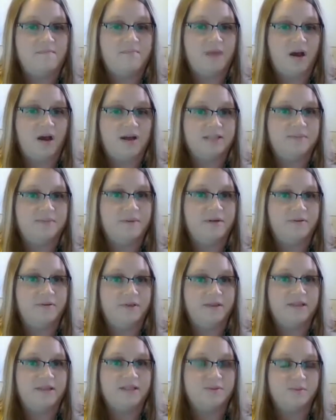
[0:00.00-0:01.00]
the hospital
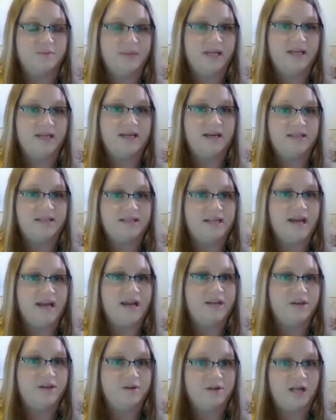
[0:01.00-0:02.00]
that this will be conducted
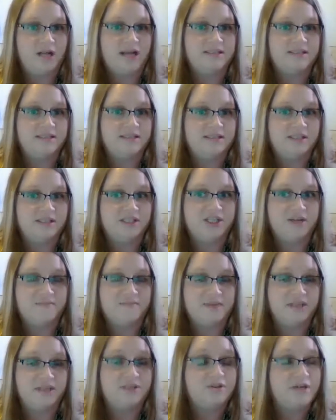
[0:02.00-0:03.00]
at utilizes the
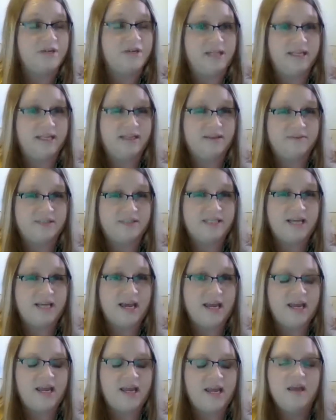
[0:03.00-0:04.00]
geometric length of
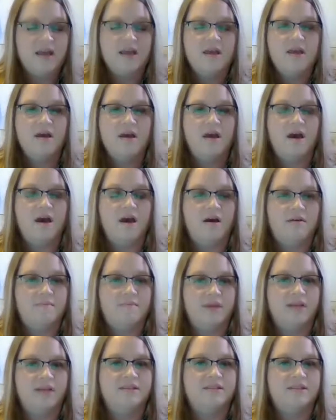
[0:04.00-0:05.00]
stay.
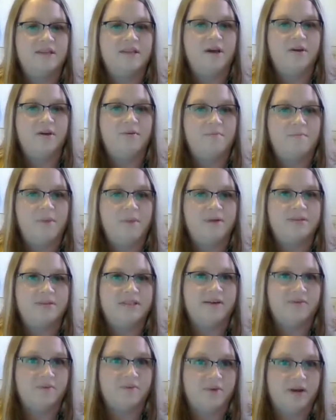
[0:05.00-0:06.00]
And so most
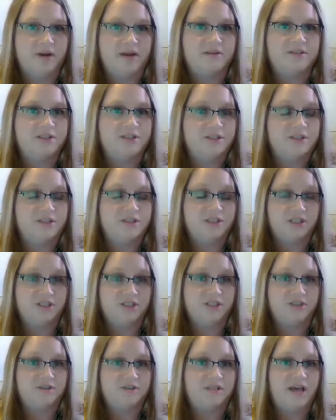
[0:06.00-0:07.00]
everyone else
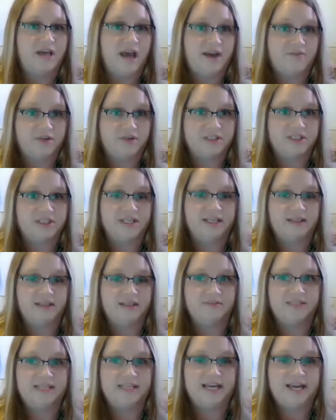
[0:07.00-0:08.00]
just use the average length
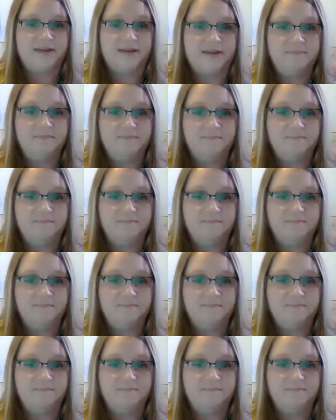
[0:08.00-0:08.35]
of stay.